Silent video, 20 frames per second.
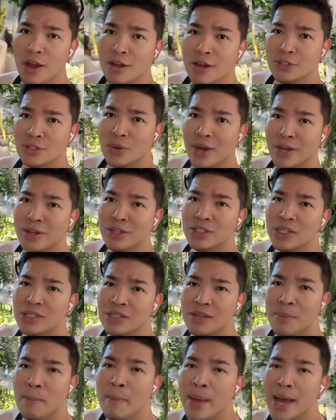So I could just
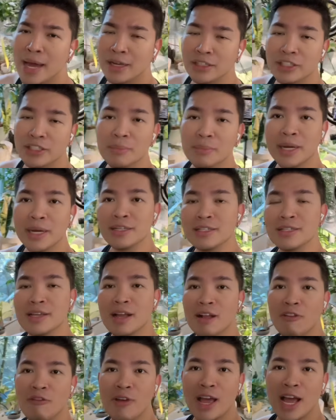imagine
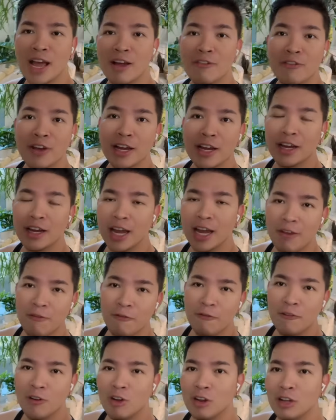myself having a
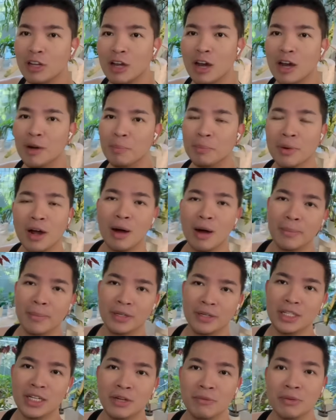full on
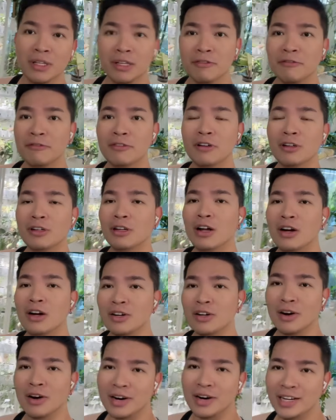property with a full on
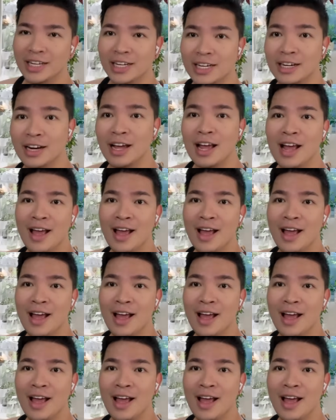garden